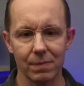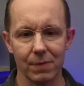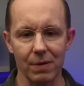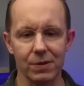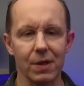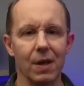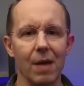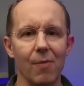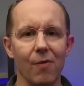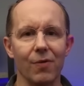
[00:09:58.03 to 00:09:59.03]
It said
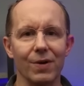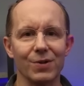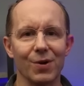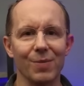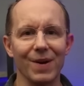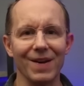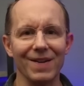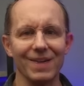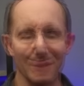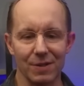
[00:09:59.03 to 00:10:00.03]
game over and
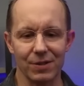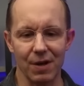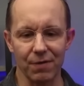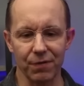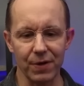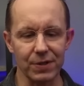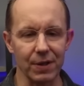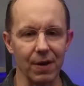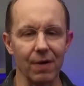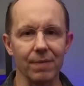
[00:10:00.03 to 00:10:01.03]
terminated instead of freezing
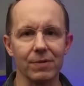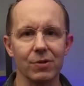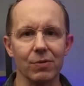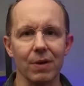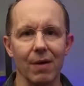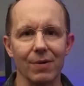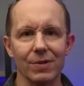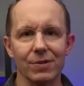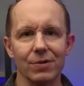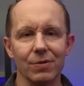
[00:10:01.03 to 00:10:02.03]
there to allow us
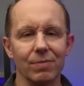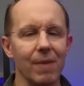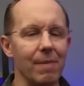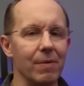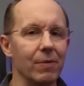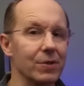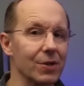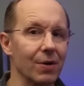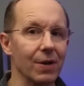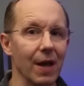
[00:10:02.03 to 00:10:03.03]
to maybe
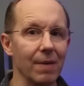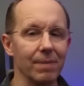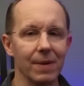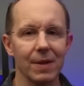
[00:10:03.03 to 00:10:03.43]
restart a game.